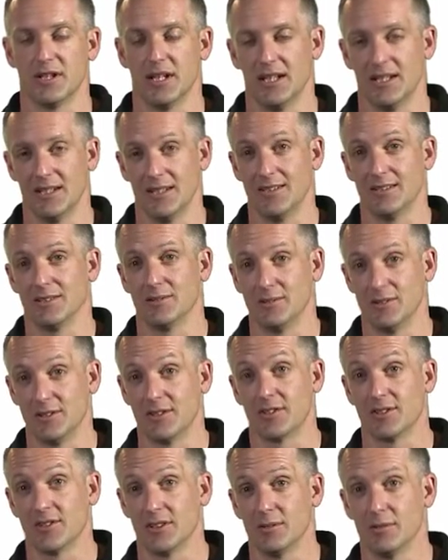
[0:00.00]
And these are
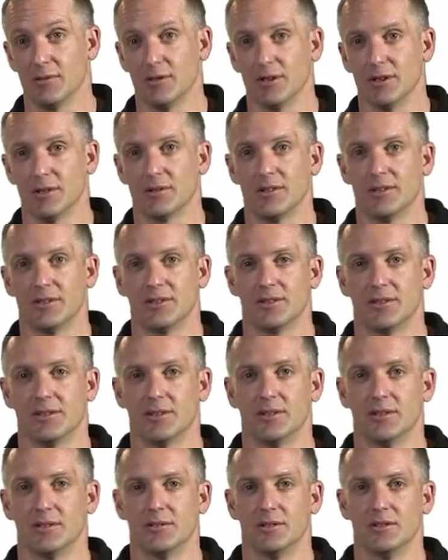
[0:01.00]
risks that will increase
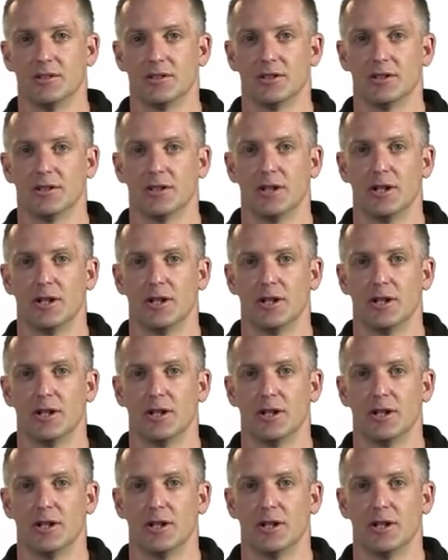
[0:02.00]
in the future.